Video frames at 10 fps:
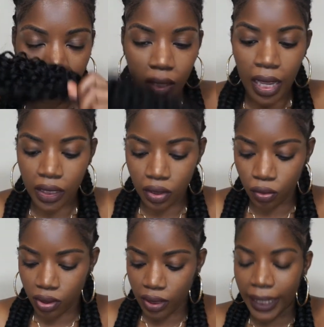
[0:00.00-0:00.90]
It has no,
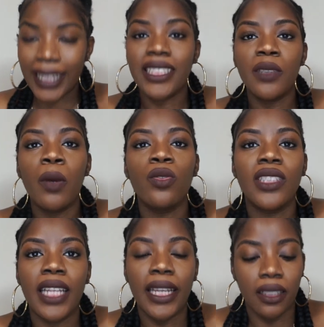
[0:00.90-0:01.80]
like, it smells
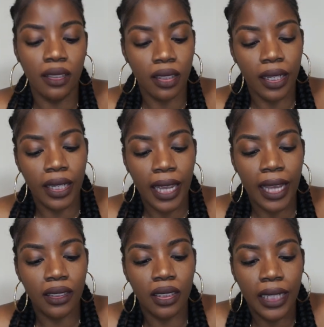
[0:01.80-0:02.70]
nice. Like, it
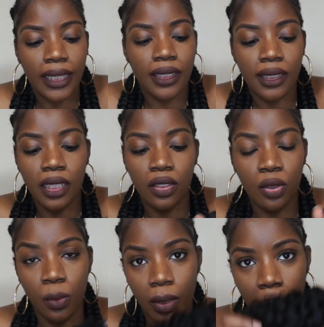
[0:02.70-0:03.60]
has a nice scent
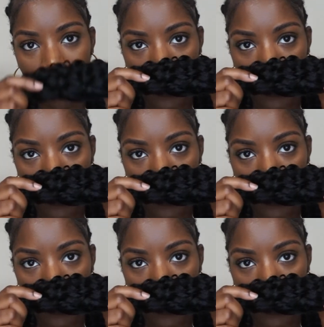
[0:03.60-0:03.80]
to it.